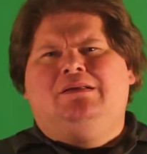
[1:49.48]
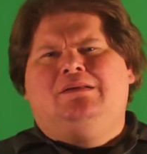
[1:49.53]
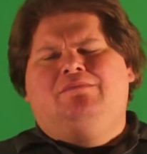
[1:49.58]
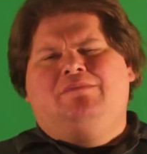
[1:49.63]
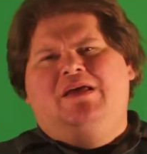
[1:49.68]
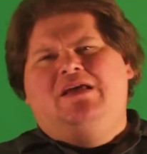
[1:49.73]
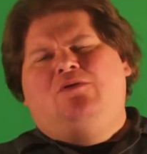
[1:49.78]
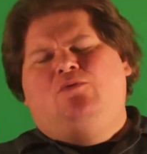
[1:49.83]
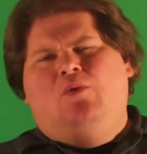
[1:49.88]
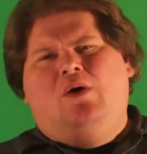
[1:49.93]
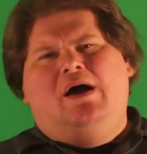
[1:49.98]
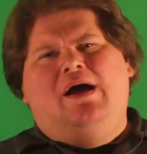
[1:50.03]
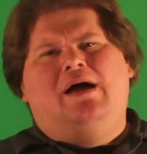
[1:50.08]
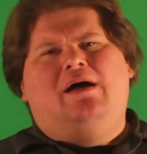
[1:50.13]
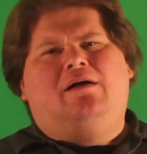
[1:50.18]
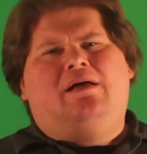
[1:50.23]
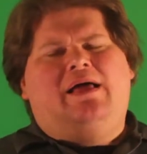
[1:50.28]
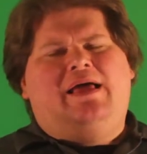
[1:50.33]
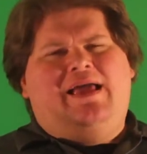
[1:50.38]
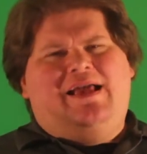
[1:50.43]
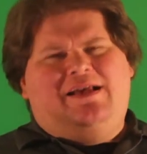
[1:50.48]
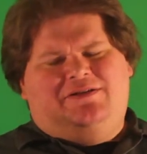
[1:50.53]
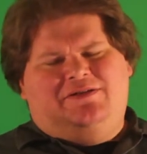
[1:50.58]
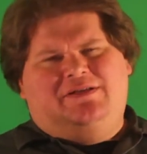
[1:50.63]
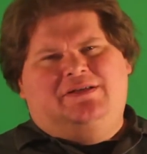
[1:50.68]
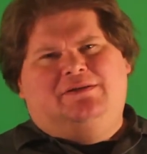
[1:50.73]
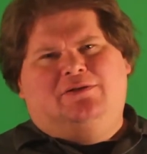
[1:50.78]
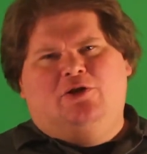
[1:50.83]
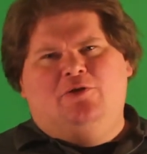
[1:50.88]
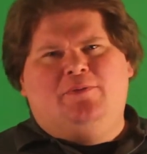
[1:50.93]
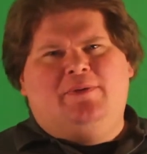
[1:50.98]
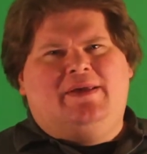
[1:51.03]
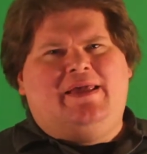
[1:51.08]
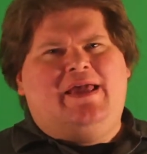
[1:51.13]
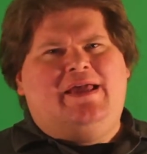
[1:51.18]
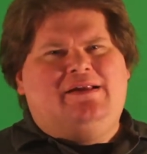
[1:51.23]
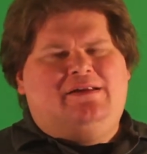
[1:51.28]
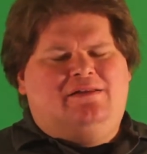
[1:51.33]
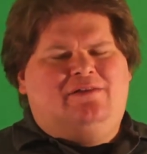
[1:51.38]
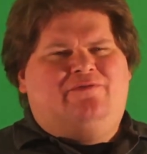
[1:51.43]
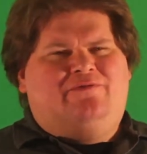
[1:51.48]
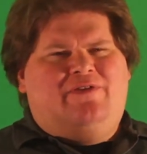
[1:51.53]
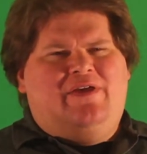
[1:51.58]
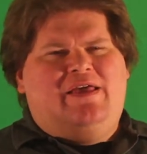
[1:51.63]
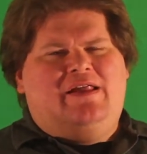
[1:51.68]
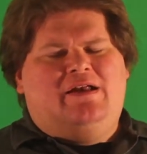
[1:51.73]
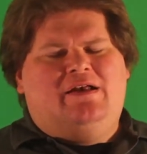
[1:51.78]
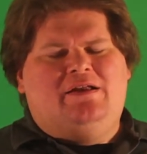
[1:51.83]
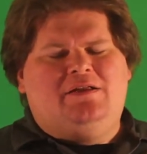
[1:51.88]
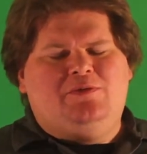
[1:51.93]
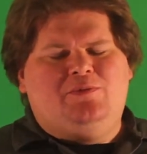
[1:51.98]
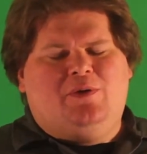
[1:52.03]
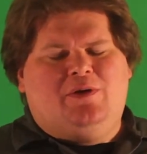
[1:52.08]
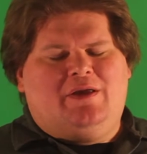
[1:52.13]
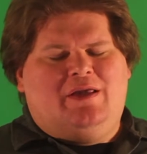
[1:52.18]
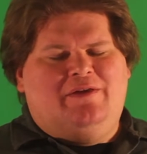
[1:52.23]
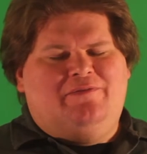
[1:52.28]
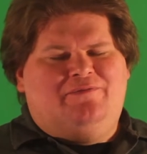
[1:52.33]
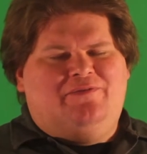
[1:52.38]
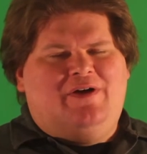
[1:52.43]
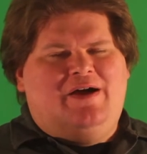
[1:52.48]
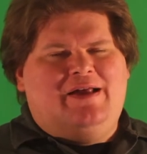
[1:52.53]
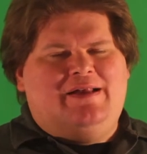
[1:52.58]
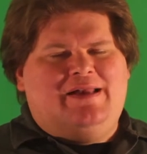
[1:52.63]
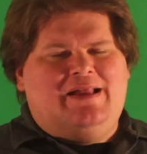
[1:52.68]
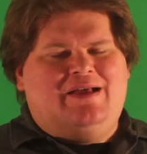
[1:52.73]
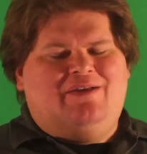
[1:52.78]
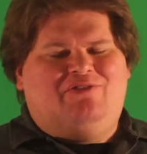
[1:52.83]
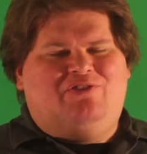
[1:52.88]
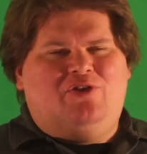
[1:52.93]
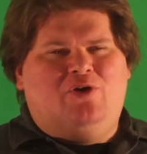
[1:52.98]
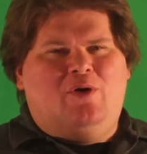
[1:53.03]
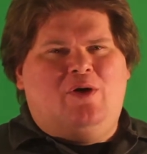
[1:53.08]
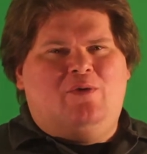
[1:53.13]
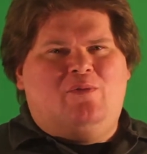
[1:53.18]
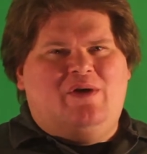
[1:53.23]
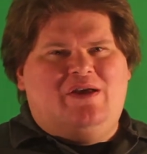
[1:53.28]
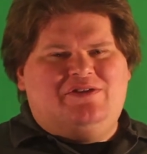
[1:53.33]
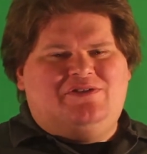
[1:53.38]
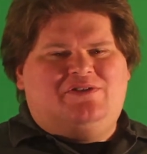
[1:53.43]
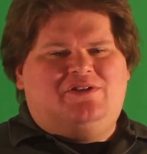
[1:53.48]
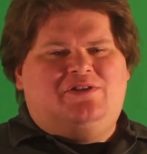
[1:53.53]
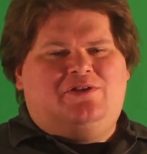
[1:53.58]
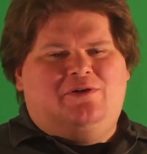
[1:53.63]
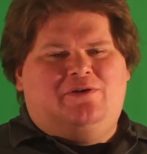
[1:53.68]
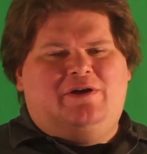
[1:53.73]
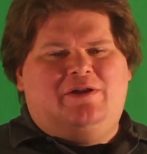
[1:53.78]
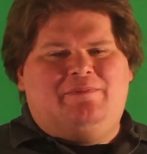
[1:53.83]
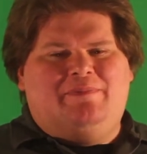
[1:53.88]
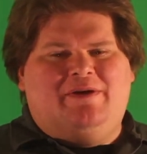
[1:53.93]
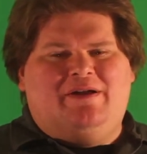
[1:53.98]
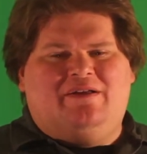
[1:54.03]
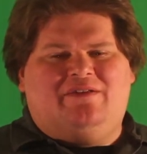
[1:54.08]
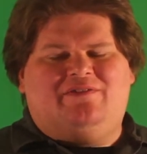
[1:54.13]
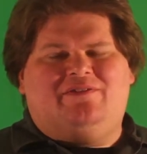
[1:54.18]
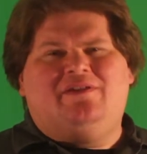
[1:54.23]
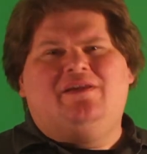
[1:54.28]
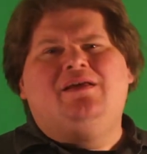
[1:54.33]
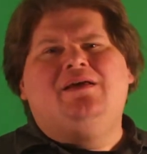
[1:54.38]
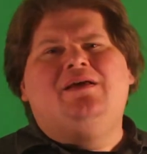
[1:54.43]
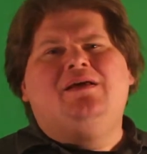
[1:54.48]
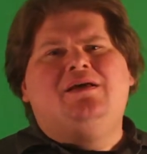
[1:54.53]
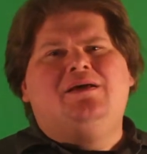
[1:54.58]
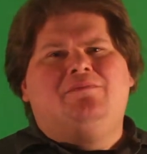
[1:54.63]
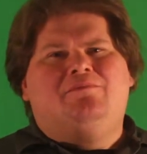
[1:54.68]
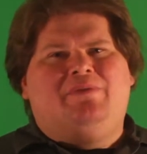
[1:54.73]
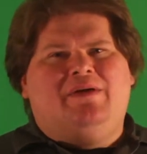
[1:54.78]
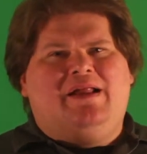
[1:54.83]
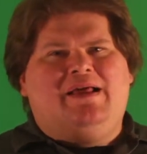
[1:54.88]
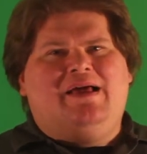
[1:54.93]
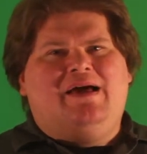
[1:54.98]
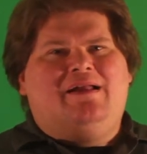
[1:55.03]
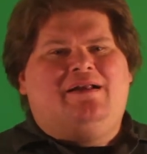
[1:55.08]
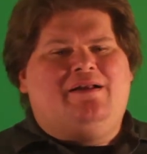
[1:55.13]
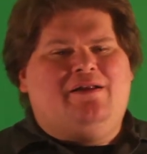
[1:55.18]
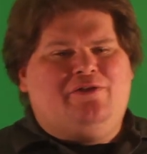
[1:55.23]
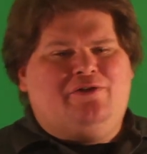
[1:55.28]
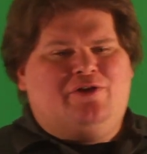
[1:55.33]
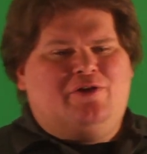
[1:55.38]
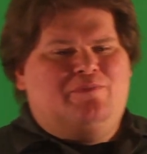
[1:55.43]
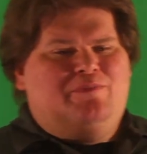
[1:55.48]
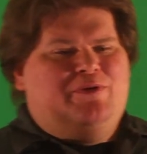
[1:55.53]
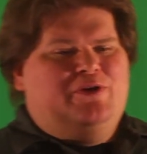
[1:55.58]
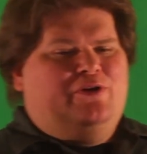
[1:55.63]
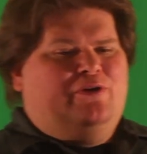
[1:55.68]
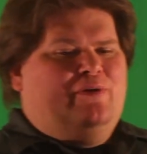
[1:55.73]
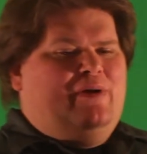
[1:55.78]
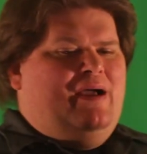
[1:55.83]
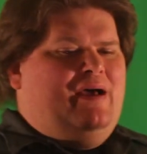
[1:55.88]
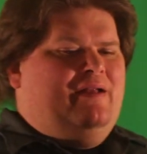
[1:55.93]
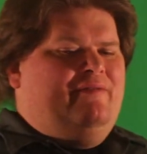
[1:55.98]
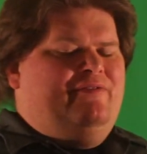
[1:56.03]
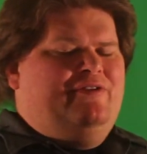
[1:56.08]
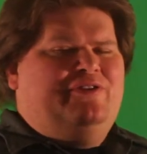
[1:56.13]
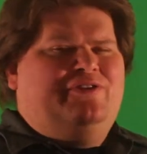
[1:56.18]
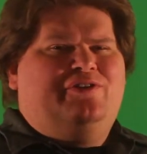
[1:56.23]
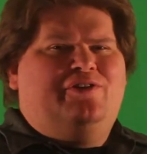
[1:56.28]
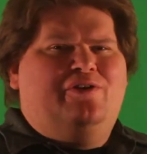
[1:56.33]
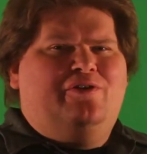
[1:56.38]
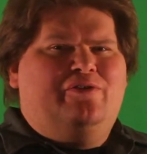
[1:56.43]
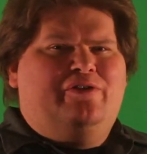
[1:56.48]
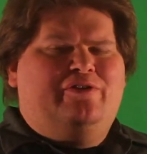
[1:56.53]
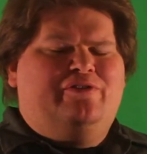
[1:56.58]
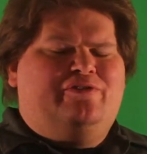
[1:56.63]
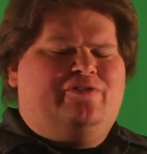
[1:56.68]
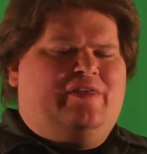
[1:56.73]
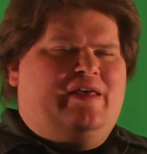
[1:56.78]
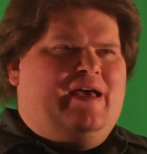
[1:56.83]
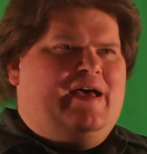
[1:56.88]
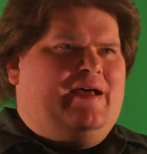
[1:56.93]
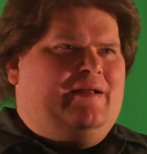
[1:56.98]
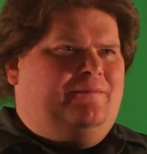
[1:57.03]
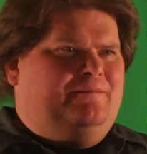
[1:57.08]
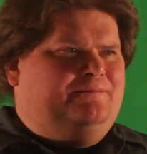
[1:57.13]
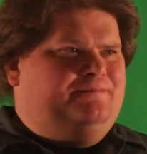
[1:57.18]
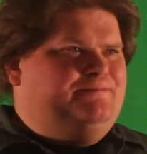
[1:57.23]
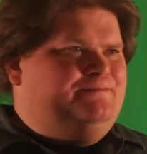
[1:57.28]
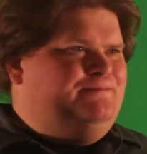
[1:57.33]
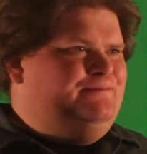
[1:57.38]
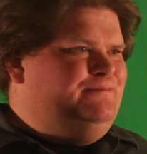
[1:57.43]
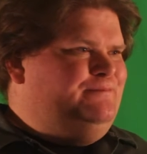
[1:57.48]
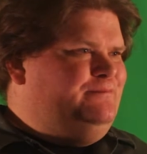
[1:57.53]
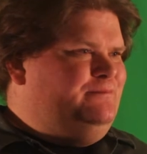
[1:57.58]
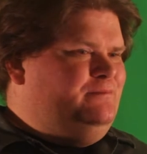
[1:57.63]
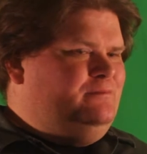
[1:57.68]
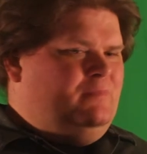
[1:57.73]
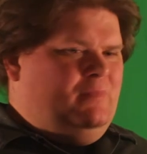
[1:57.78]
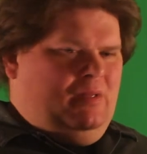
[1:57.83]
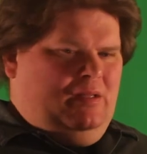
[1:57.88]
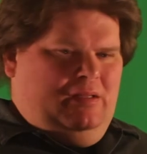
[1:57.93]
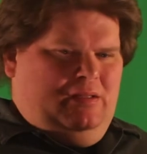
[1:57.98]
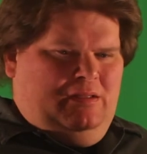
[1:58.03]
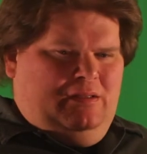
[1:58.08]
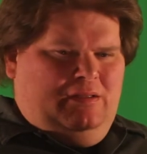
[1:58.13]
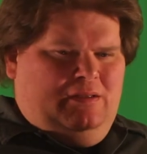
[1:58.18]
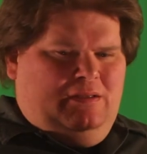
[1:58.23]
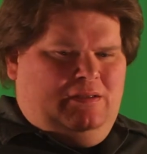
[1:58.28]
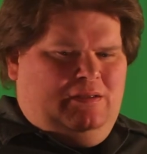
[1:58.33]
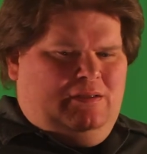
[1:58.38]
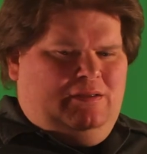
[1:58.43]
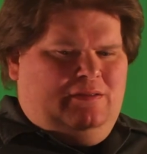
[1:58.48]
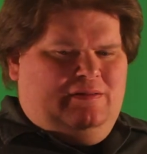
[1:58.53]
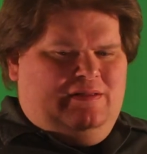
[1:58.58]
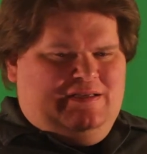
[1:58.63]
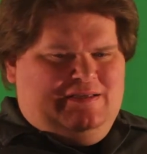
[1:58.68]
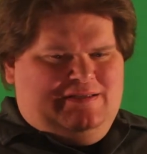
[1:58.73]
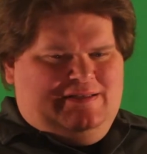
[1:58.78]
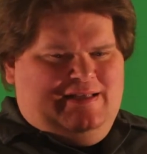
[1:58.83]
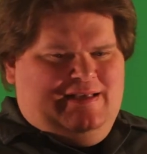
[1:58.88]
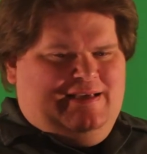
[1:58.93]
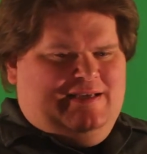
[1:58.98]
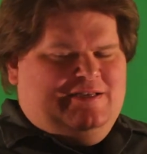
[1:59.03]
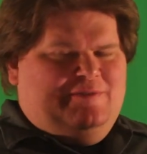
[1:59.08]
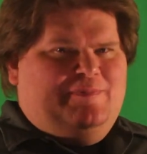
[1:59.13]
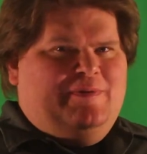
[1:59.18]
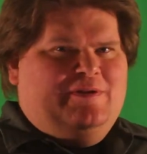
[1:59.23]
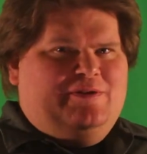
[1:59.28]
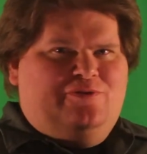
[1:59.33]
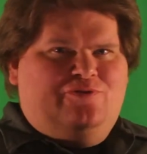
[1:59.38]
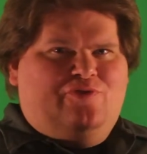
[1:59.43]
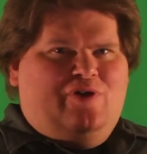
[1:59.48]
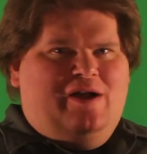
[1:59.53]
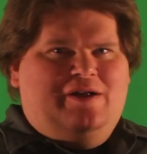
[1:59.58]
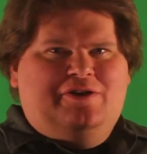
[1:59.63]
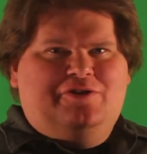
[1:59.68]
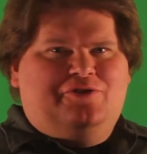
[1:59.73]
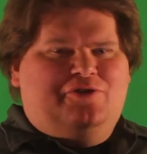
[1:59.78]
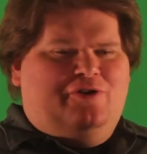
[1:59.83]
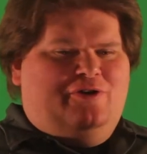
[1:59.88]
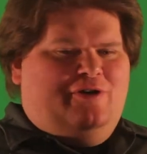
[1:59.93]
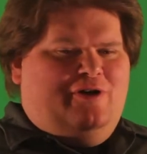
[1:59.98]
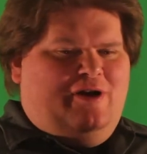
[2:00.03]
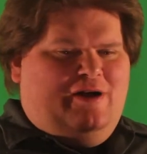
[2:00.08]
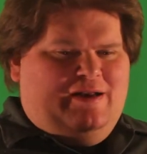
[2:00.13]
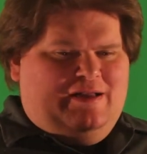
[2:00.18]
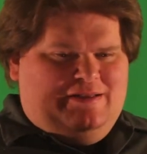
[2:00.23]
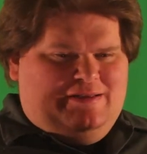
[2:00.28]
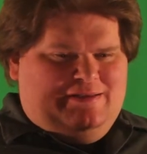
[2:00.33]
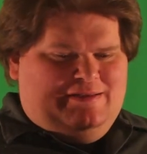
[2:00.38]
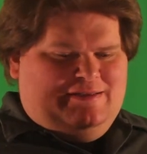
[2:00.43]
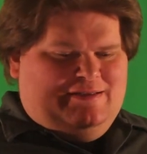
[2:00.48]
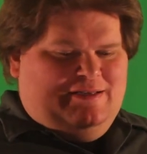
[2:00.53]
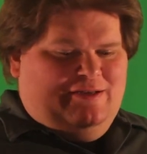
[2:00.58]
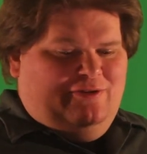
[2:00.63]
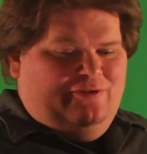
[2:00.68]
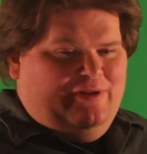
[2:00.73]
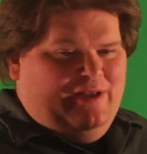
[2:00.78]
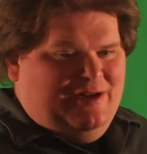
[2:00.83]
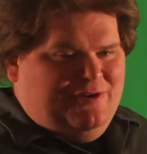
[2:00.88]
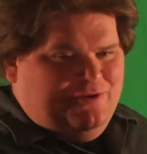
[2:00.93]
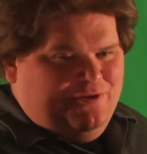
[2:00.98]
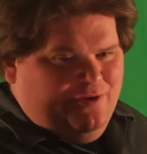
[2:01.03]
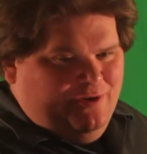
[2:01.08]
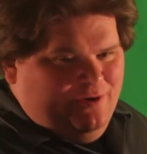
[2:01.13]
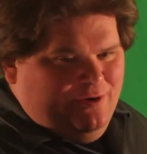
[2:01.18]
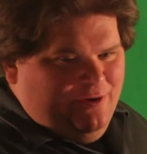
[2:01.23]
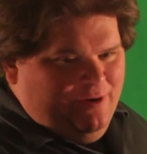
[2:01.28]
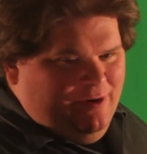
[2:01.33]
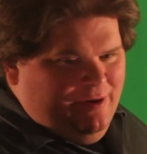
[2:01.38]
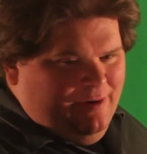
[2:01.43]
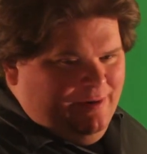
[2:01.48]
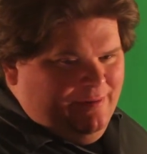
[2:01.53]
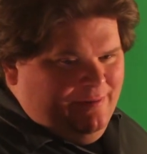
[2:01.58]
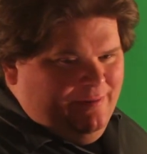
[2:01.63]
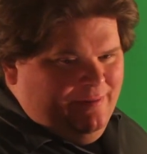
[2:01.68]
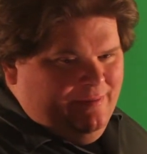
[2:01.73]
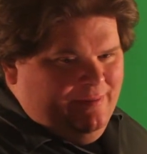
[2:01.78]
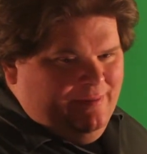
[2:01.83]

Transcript: Meanwhile, I actually lubricated the fan and it's working fine now. So I wasted 30 bucks, but I got another computer out of it, so there's that. This thing has been trying to turn on. It's still not turned on.